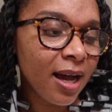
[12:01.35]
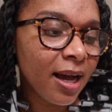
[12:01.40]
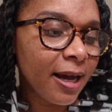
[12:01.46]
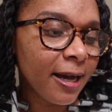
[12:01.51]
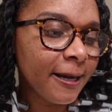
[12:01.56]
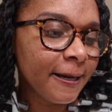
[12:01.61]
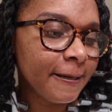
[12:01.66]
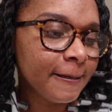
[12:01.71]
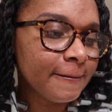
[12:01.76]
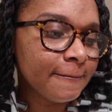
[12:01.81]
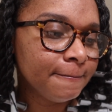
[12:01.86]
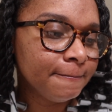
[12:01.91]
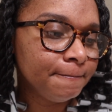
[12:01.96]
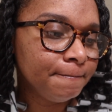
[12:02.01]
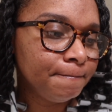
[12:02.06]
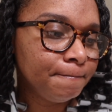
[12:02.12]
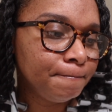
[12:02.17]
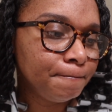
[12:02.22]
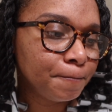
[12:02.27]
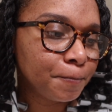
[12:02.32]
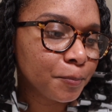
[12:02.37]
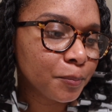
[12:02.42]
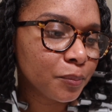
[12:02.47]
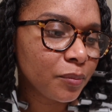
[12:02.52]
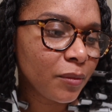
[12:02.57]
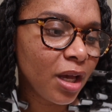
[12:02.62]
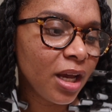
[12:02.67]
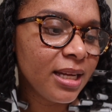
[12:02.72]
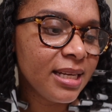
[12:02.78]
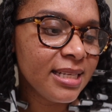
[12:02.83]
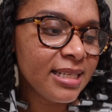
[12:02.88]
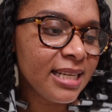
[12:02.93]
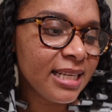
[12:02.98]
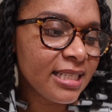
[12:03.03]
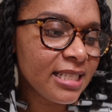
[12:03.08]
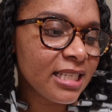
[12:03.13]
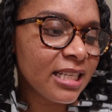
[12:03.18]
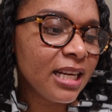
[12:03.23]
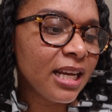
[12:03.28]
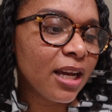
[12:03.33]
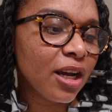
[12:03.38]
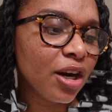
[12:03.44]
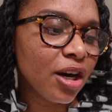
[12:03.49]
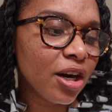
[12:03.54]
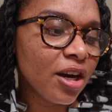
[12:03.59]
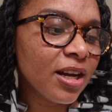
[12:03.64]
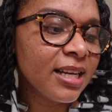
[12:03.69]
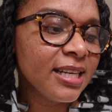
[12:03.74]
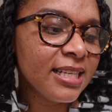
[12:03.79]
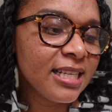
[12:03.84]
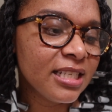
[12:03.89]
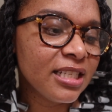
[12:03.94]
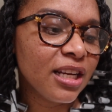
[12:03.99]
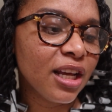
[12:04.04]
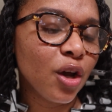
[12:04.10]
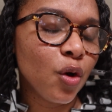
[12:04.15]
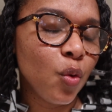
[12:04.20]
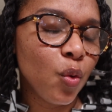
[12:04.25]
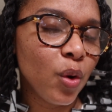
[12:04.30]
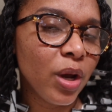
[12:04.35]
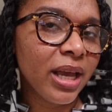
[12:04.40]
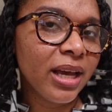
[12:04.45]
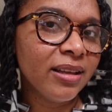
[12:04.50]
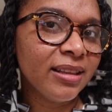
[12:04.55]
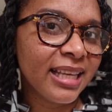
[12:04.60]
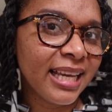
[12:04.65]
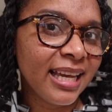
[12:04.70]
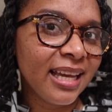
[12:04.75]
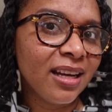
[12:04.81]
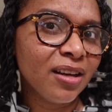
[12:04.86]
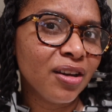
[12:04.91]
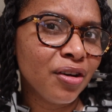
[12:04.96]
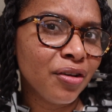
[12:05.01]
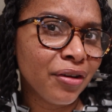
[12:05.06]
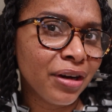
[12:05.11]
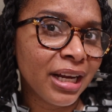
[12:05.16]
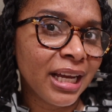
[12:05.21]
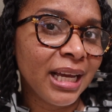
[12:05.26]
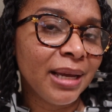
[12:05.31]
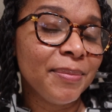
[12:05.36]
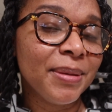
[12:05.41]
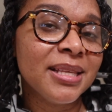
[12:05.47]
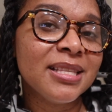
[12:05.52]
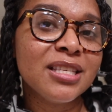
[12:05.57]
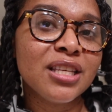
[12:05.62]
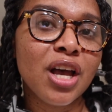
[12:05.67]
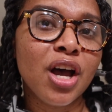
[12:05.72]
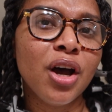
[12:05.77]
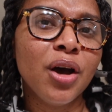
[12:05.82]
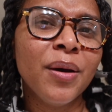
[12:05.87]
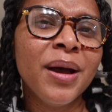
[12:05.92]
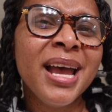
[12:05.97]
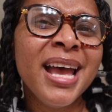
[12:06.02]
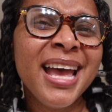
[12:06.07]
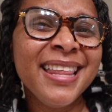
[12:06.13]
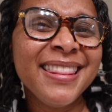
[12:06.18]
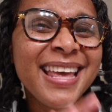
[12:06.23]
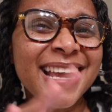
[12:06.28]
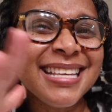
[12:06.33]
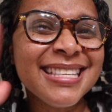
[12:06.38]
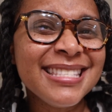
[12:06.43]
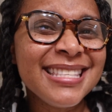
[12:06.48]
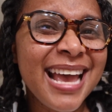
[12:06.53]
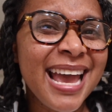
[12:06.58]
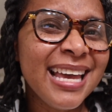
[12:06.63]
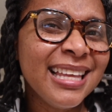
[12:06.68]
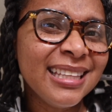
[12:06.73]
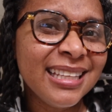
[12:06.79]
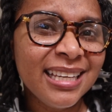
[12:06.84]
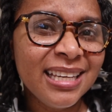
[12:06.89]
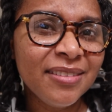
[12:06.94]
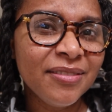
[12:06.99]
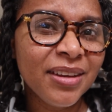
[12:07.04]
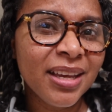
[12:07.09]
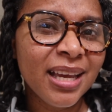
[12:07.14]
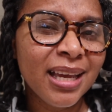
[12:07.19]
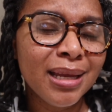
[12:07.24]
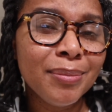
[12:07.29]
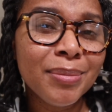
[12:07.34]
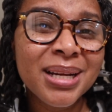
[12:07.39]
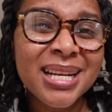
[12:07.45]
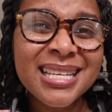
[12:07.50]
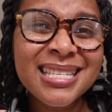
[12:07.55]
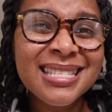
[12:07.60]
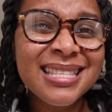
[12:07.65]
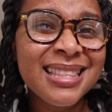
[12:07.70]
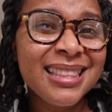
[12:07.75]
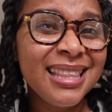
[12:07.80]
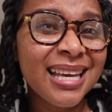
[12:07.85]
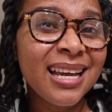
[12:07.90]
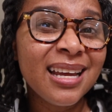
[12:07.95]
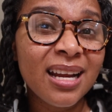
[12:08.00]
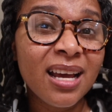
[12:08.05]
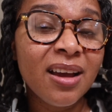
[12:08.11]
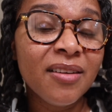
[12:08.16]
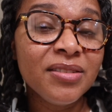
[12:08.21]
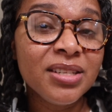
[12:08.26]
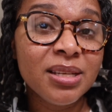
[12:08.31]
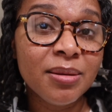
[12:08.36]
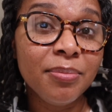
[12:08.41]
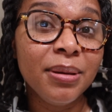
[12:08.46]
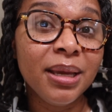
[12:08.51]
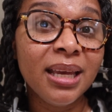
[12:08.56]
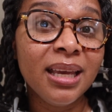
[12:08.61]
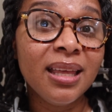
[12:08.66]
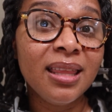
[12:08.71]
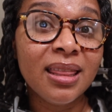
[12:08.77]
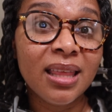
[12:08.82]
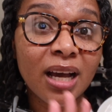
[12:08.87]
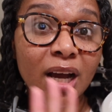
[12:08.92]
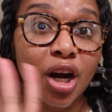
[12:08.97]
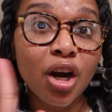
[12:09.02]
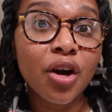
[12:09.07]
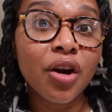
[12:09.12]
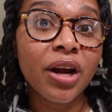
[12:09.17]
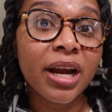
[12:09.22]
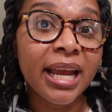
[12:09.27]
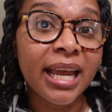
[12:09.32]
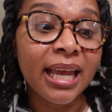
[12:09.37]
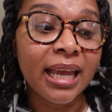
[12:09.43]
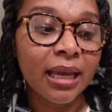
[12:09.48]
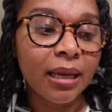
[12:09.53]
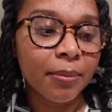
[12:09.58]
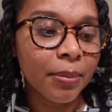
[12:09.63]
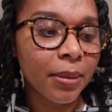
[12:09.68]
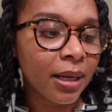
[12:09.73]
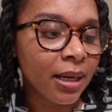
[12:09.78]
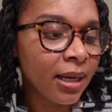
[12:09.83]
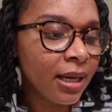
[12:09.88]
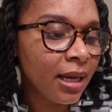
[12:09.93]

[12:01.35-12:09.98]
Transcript: curl conditioning oil in cream. And so they say leave-in, but it's thick enough to be the cream